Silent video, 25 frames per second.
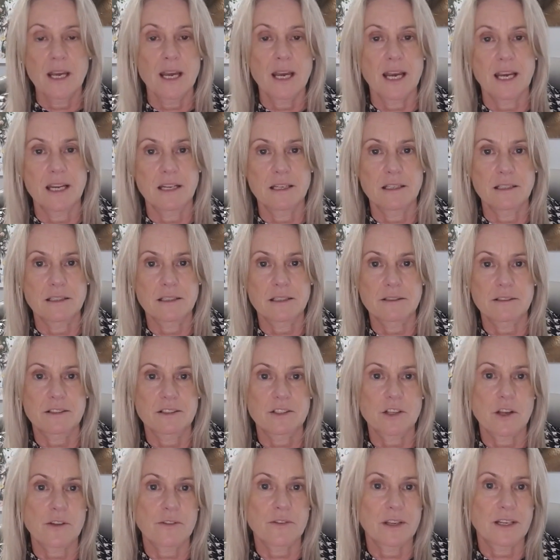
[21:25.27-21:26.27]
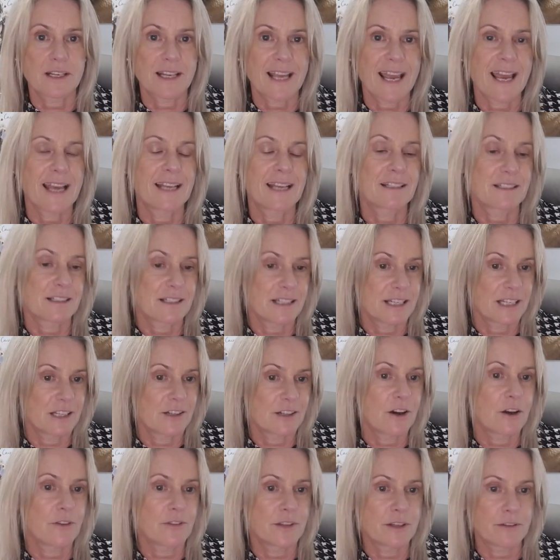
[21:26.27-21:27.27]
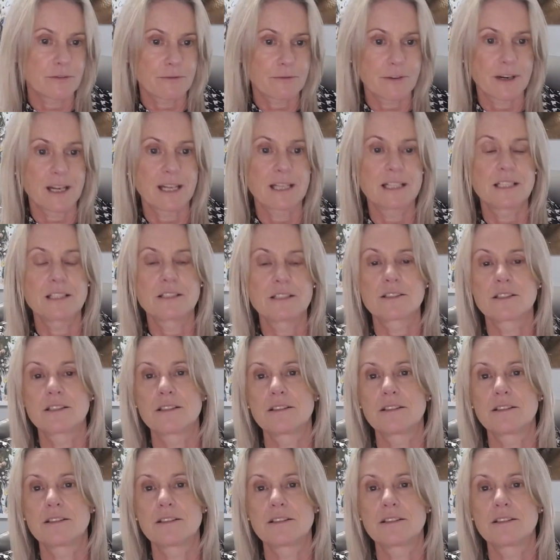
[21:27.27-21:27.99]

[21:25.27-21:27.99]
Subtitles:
And so they're cancelling on their friends